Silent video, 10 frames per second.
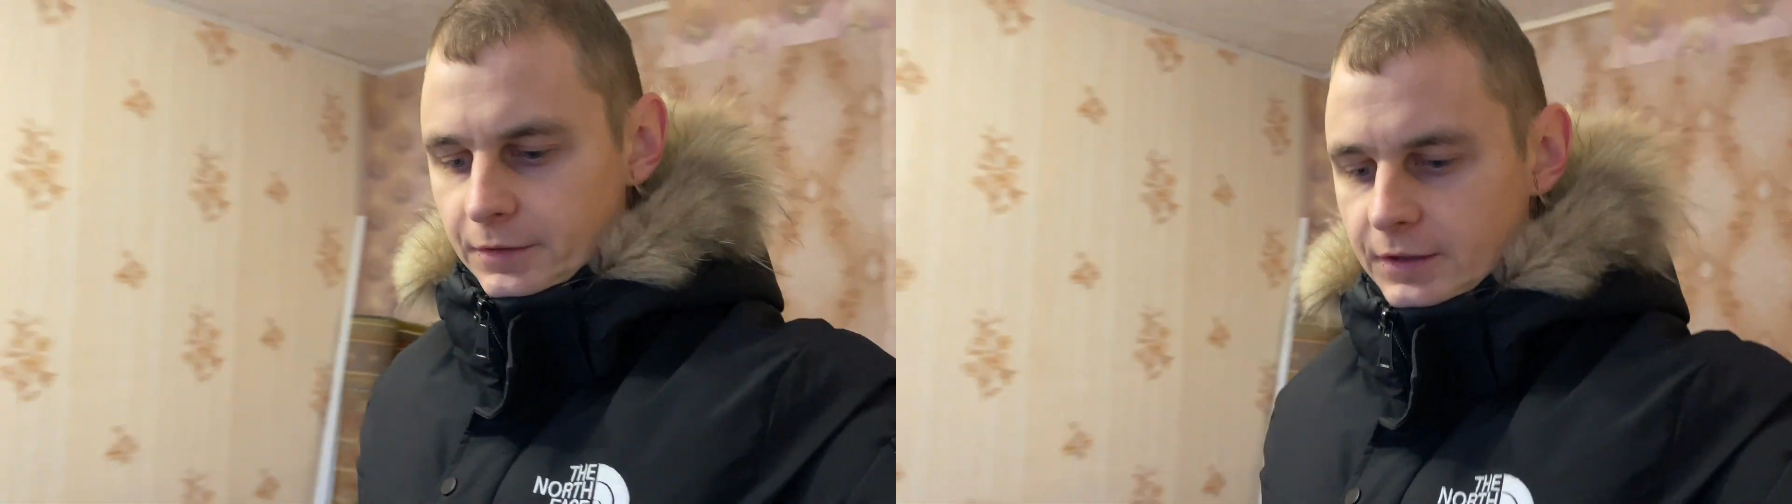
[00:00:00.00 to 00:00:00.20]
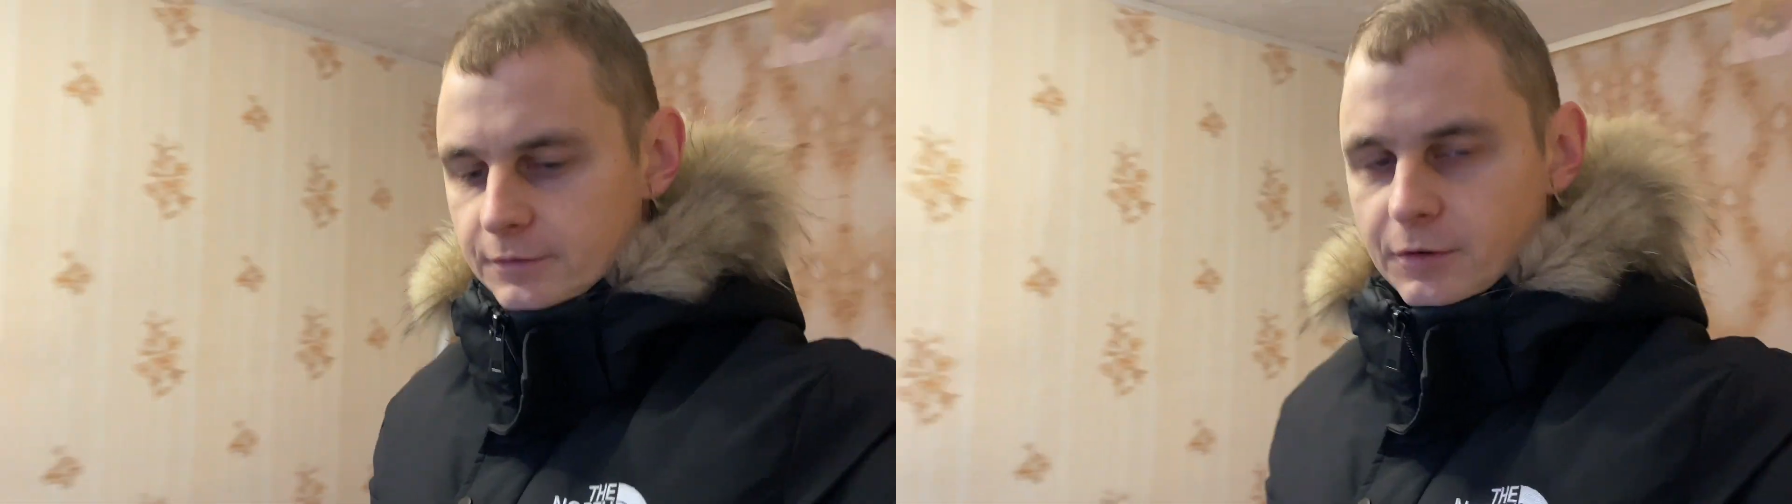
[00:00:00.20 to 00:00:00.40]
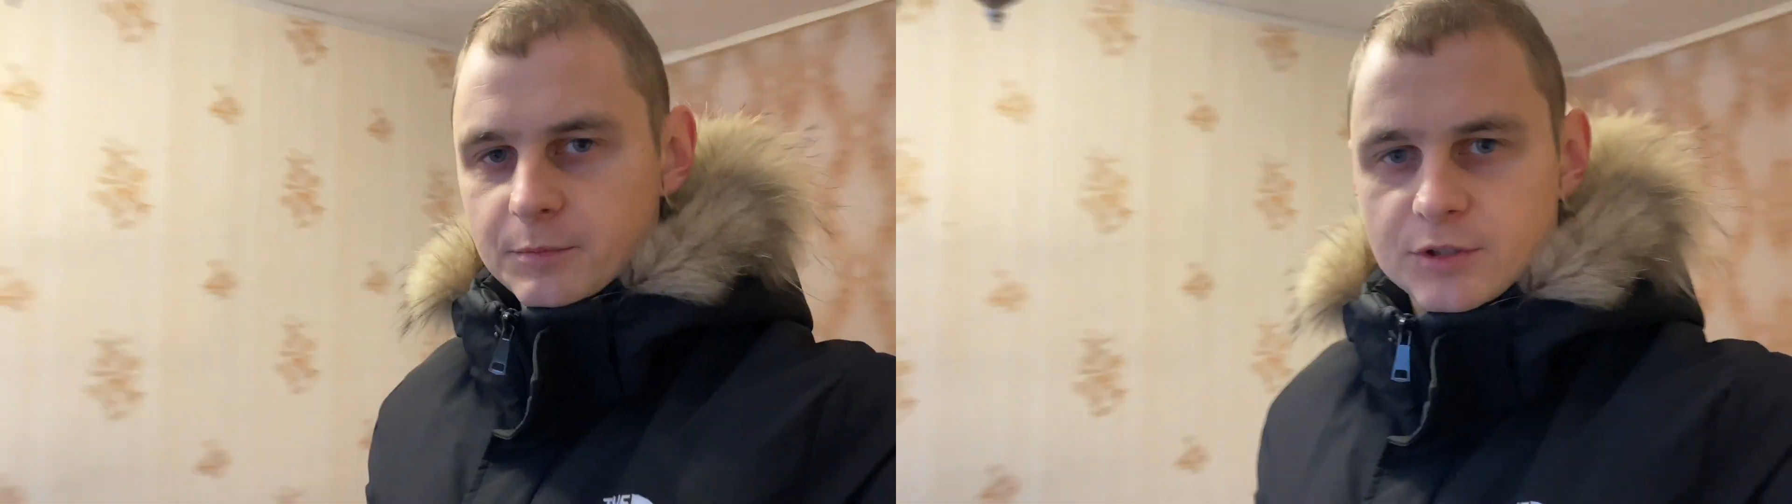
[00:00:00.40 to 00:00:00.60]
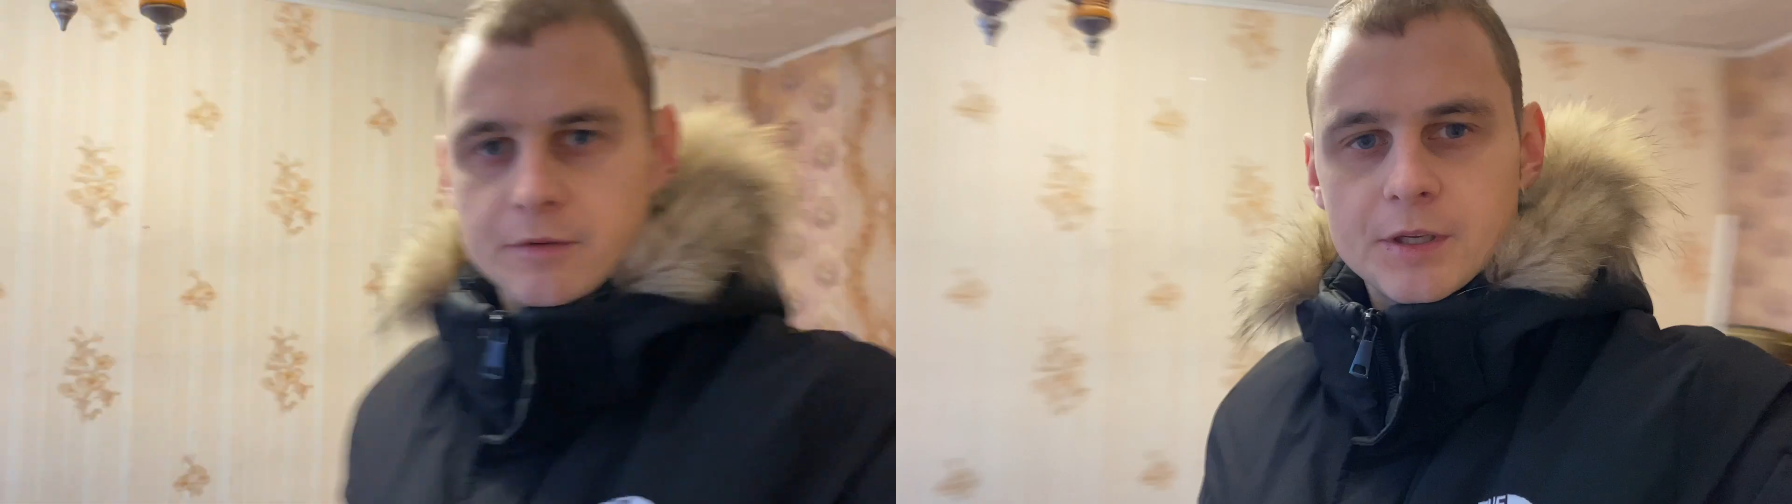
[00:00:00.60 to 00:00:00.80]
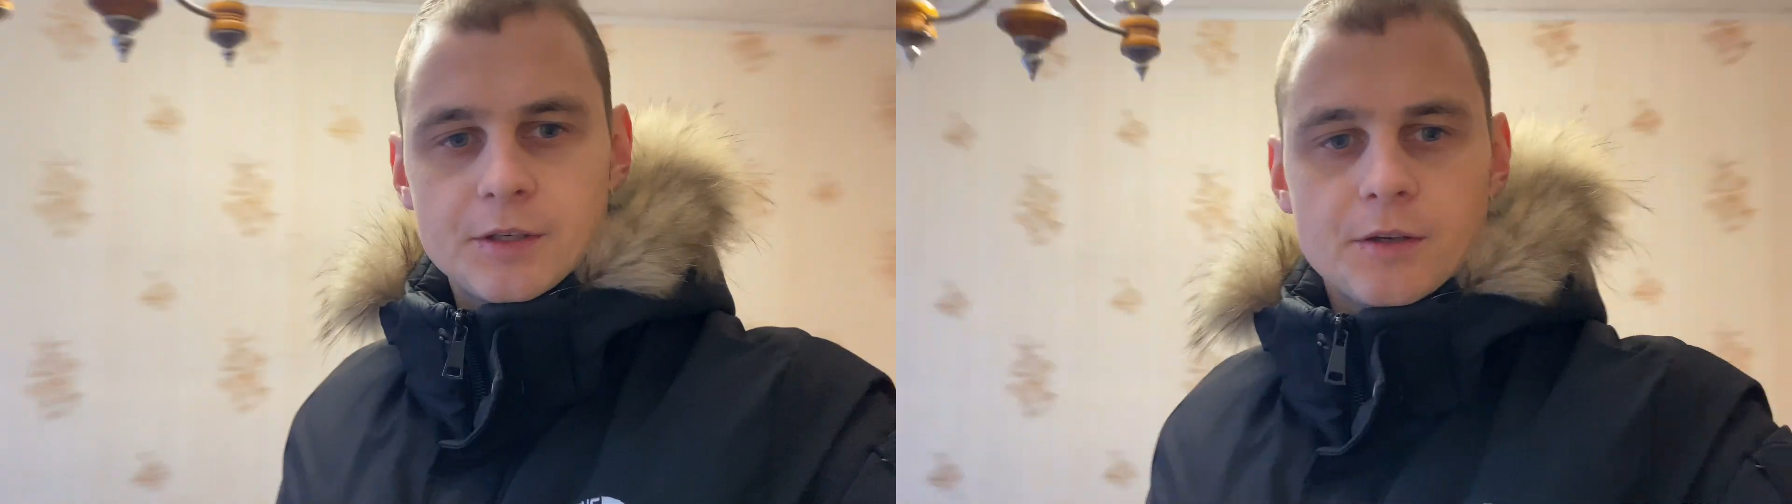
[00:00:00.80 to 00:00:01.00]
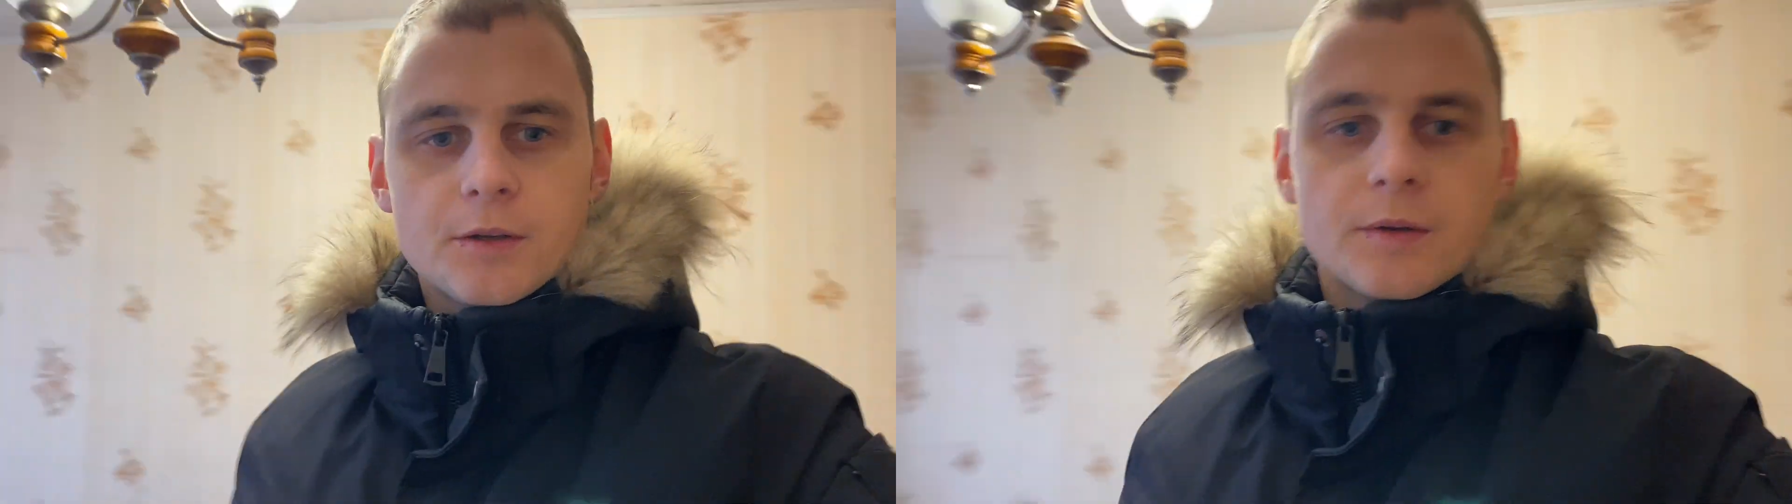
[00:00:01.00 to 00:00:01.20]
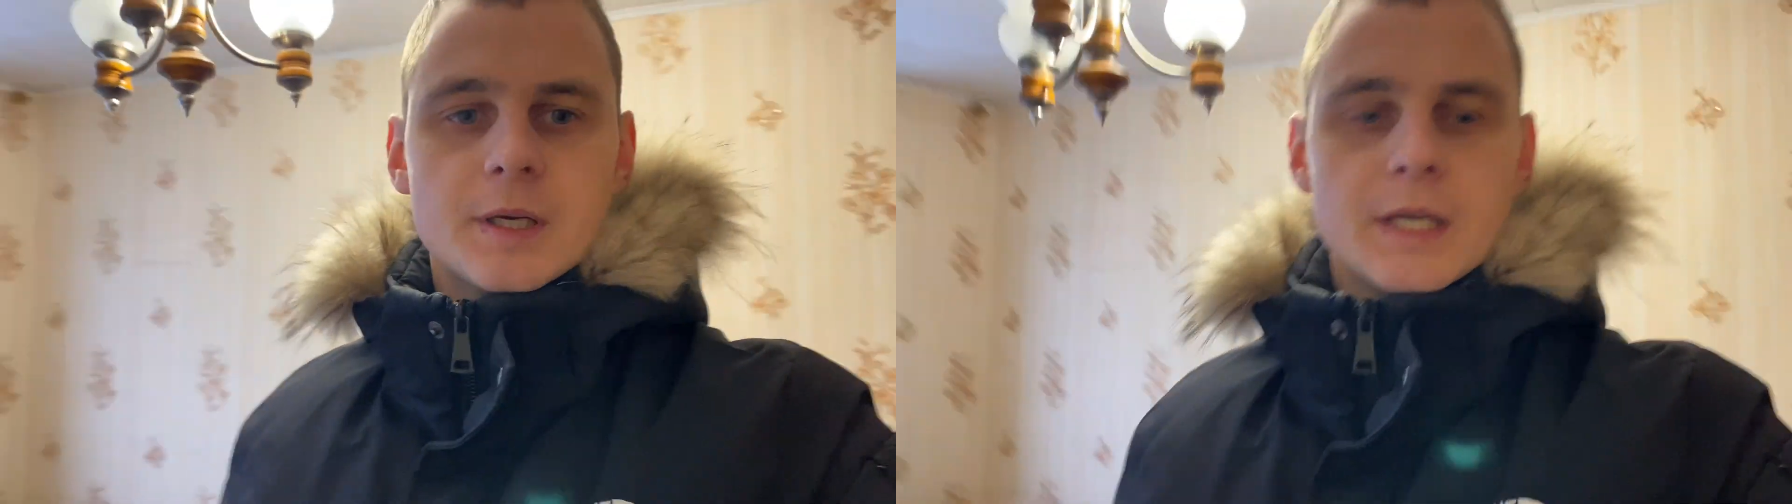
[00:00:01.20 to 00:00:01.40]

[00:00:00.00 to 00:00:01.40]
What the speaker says: thing from Soviet Union.